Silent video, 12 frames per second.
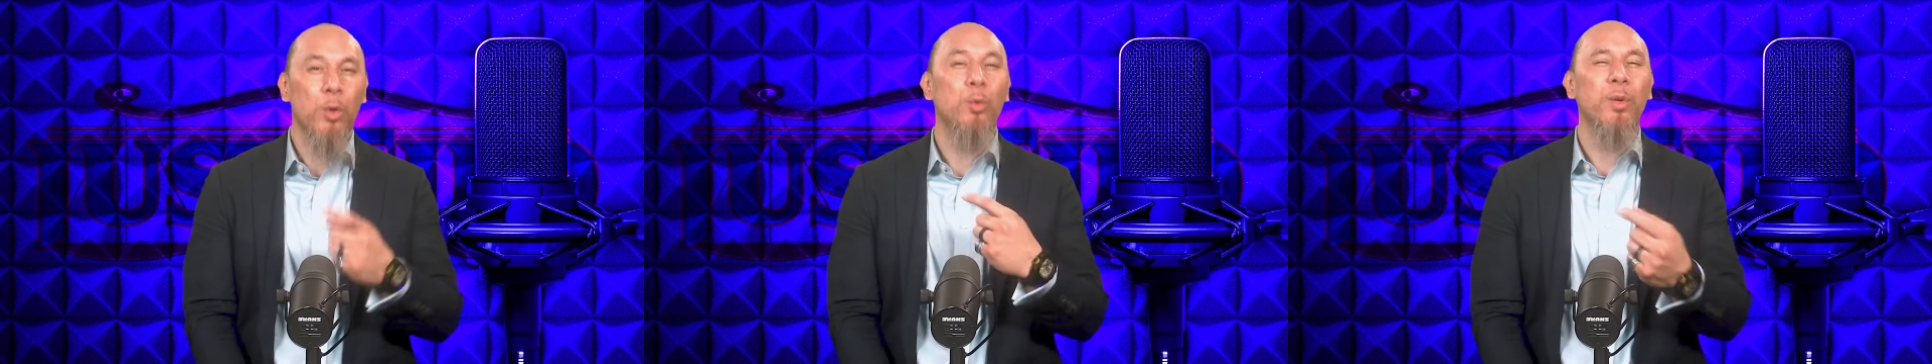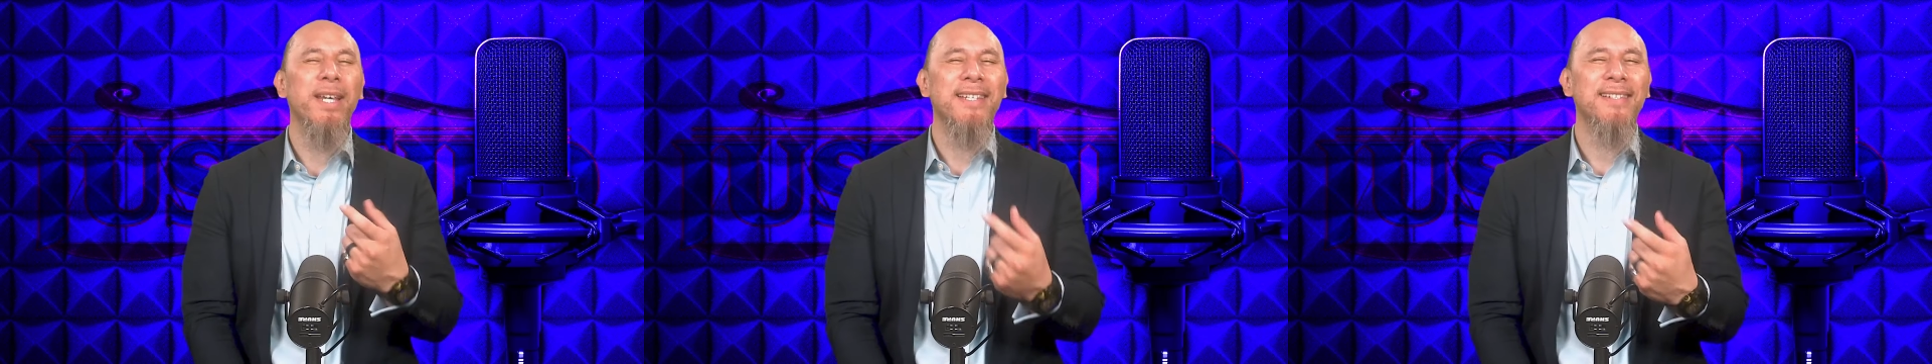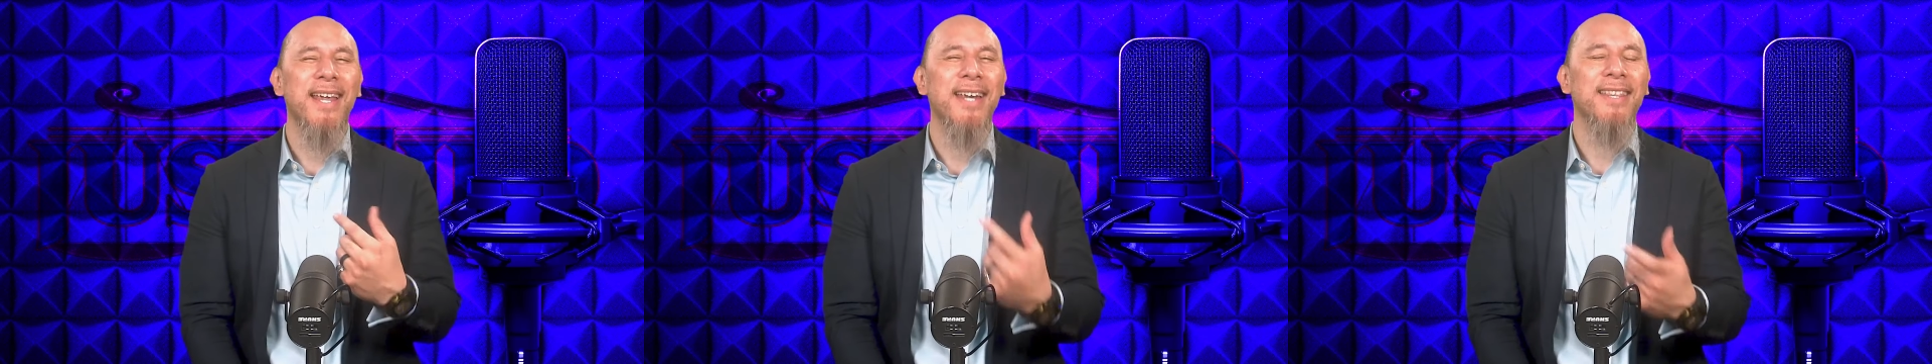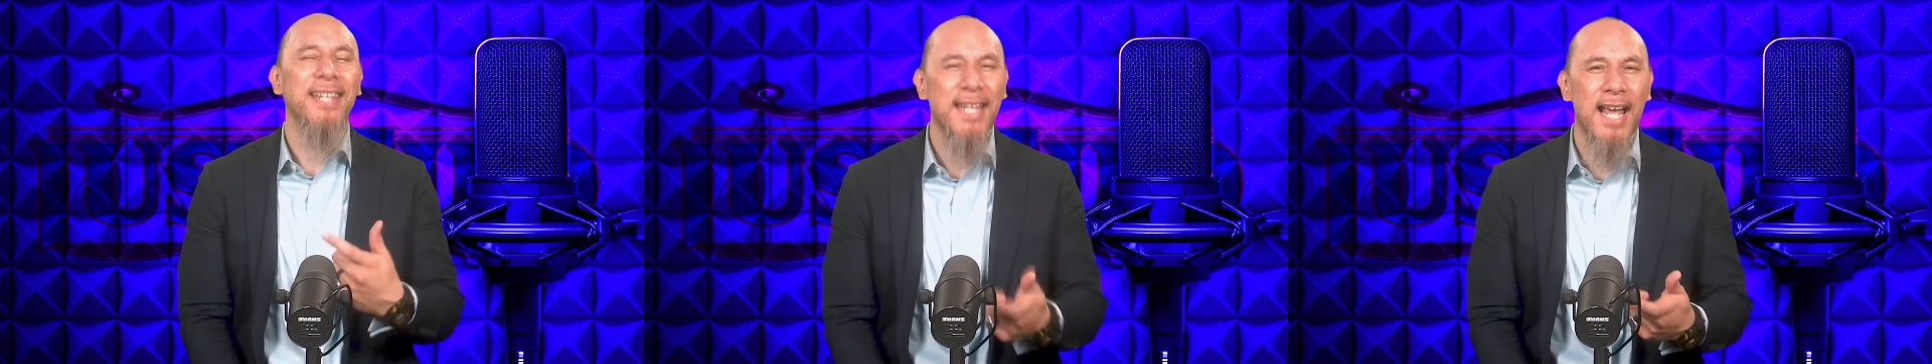when we
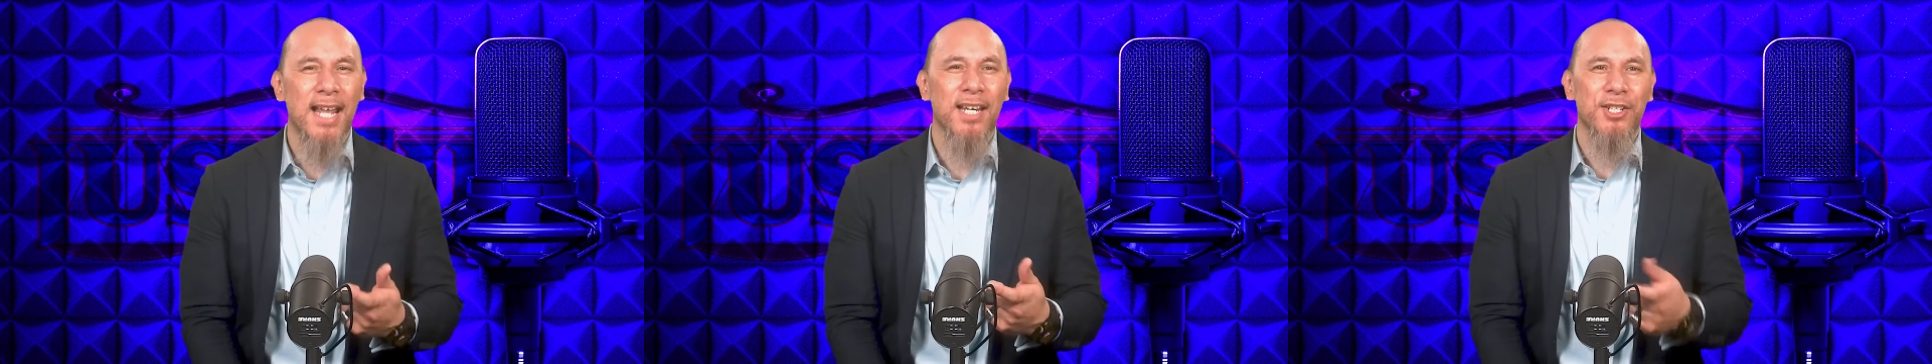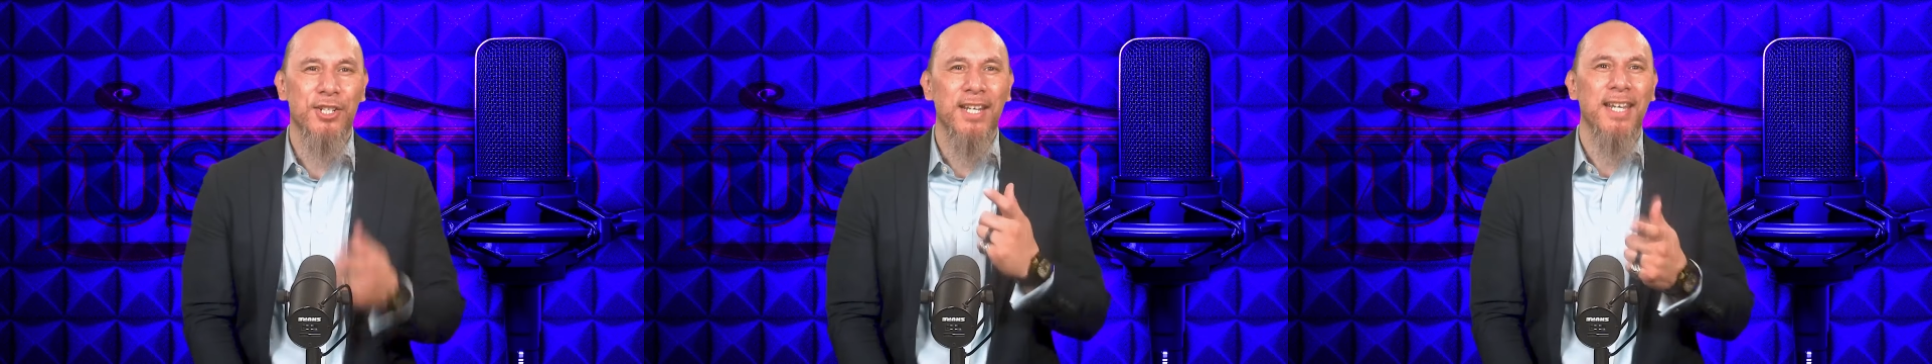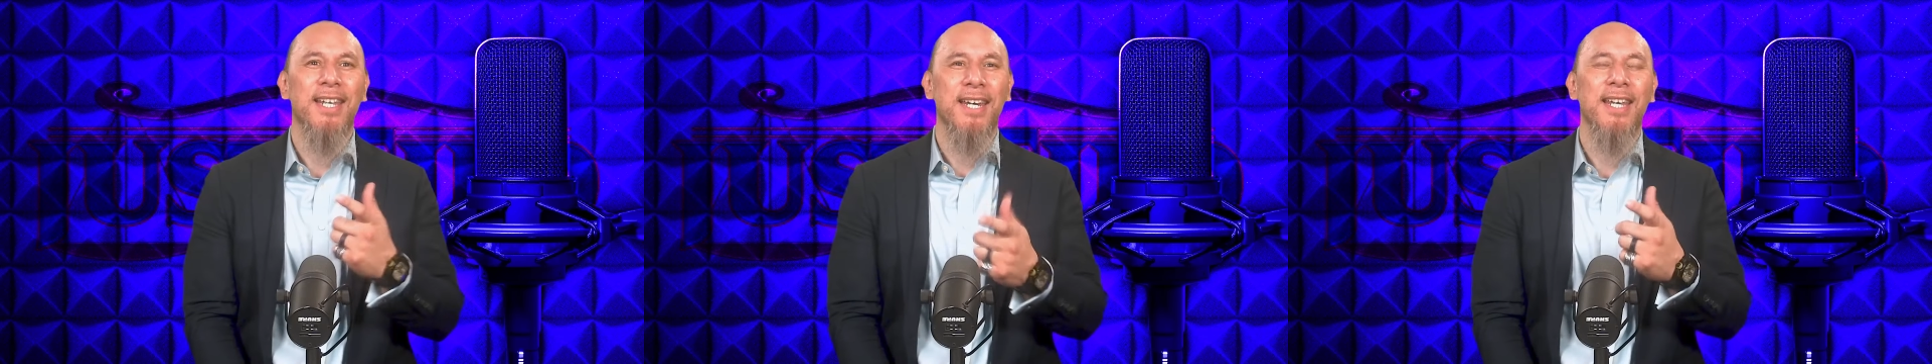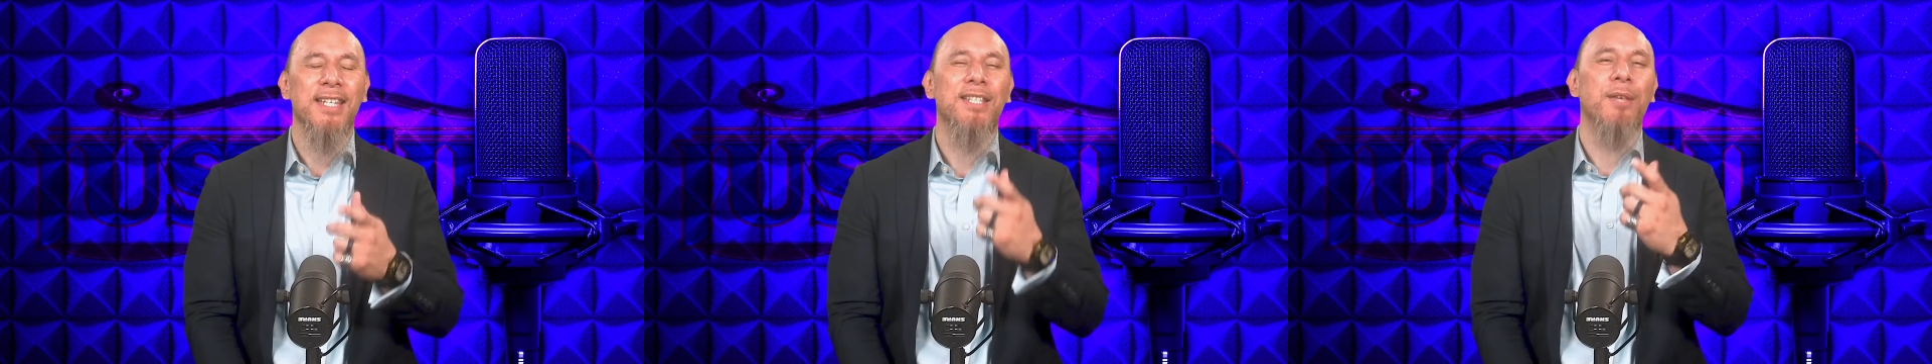say theology,
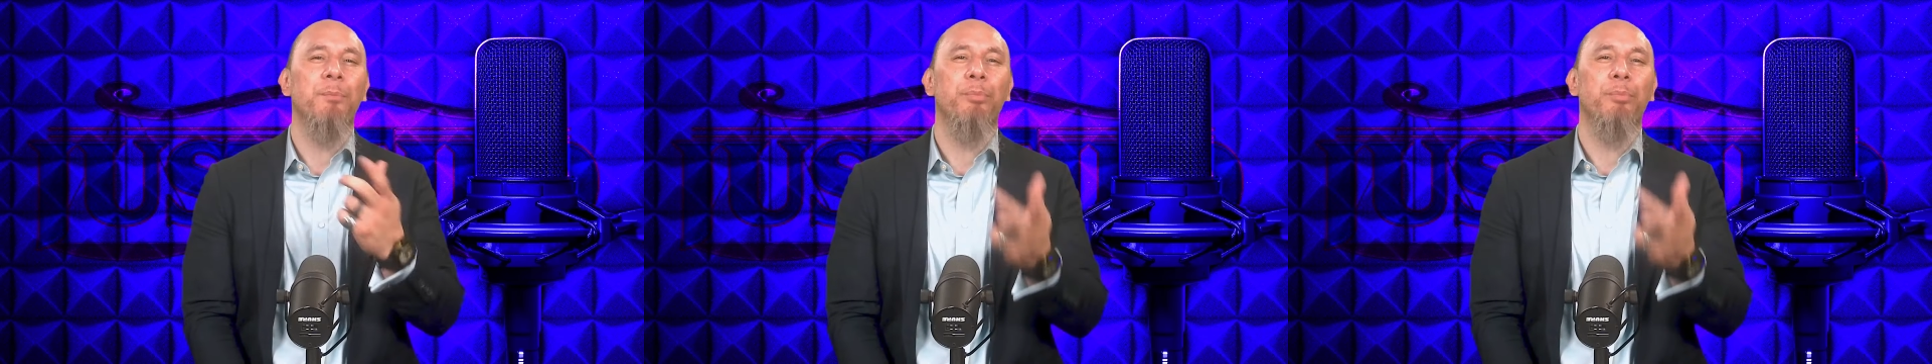it is the